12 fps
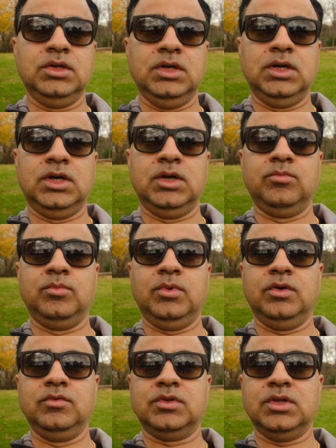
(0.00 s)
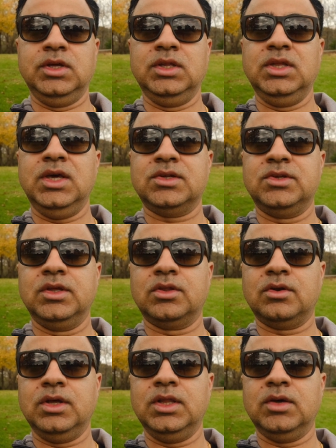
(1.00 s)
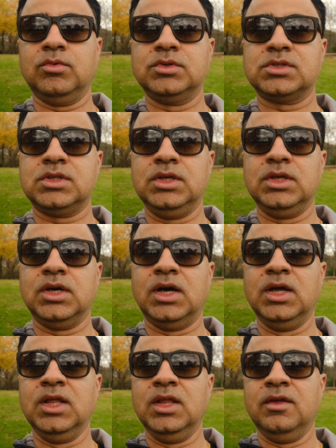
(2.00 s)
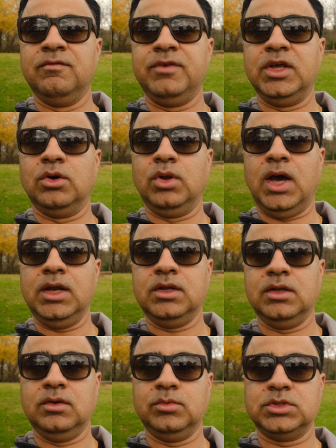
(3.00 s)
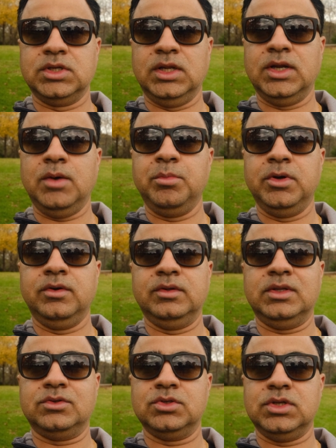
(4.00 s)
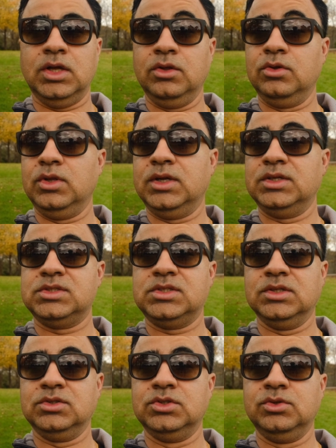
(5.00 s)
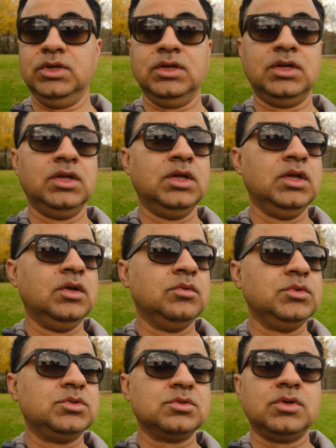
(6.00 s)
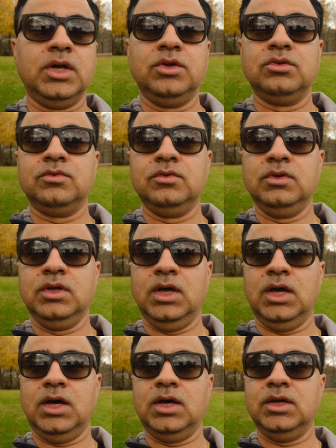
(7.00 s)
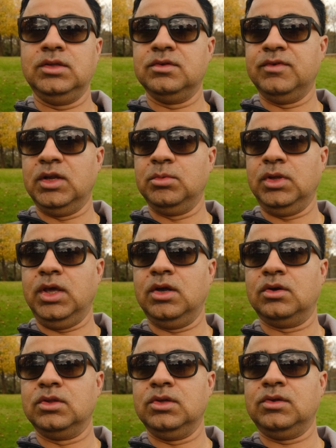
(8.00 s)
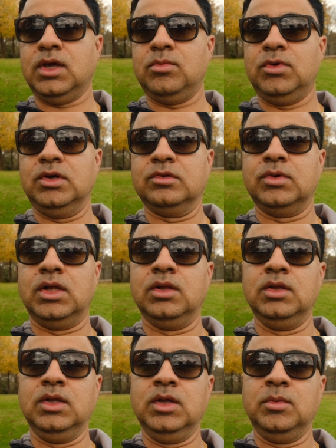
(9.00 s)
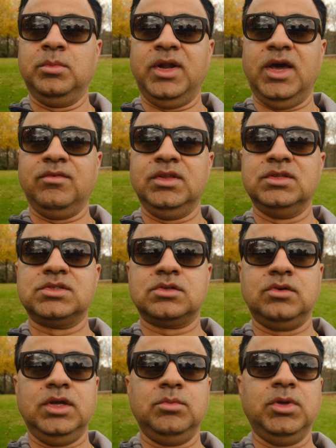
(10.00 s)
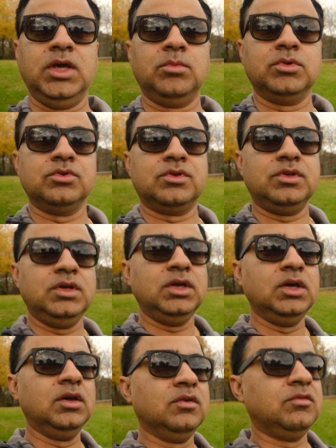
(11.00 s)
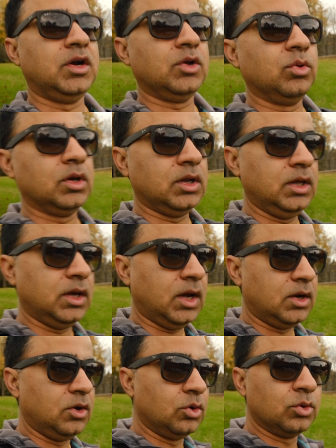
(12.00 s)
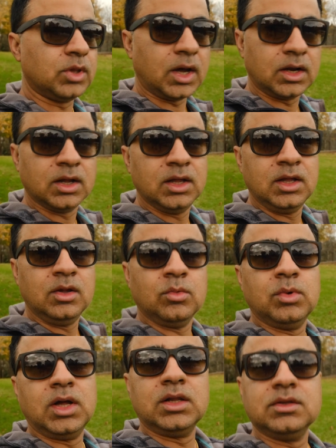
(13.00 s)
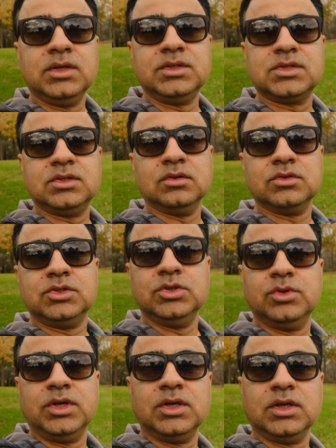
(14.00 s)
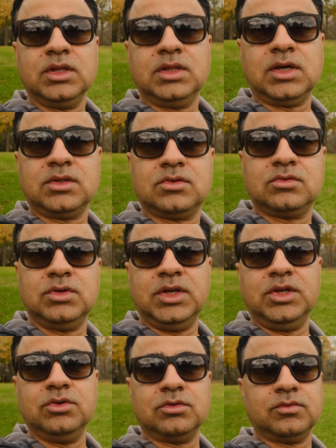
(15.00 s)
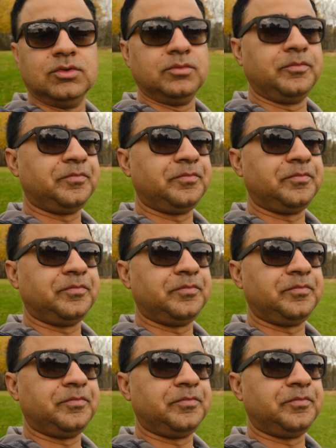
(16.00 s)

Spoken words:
Obviously in the X-T3 there was the video light which lit up to tell you that it's still shooting, which was quite useful. It's available here on this camera as well, but having the screen, being able to see very quickly and know that, well, it's still shooting, that's really useful.